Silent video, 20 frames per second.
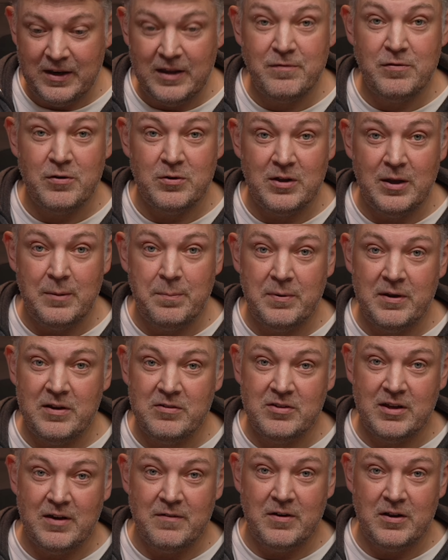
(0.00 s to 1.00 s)
if you did,
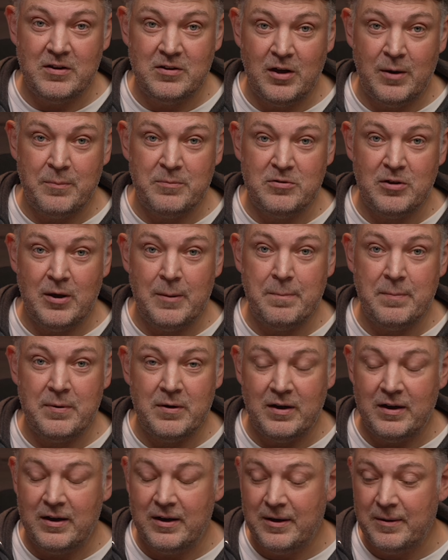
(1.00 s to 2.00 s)
please give it a thumbs up,
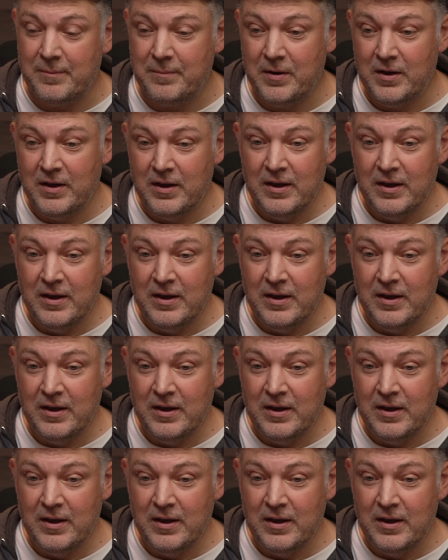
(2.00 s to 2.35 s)
and